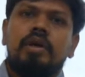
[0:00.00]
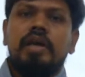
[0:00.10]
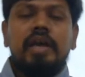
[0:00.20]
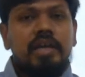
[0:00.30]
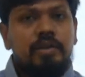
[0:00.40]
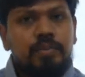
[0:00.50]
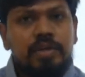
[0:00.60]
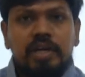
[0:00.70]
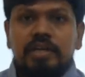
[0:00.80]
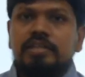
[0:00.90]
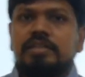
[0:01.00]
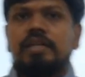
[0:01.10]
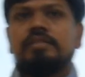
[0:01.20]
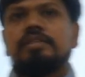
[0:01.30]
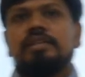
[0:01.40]
air preheaters
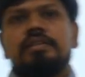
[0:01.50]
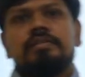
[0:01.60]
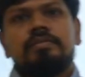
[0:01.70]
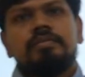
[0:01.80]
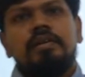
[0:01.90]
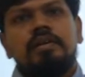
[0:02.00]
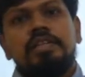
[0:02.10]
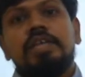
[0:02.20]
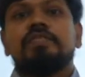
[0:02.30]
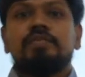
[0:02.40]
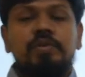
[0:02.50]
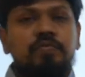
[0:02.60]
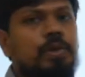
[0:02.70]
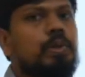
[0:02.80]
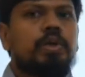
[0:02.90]
are there, there will be
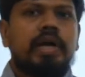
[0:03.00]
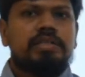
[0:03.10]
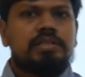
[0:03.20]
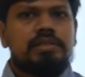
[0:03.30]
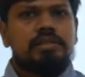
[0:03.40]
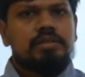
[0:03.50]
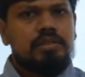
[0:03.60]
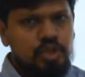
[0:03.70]
flue gases.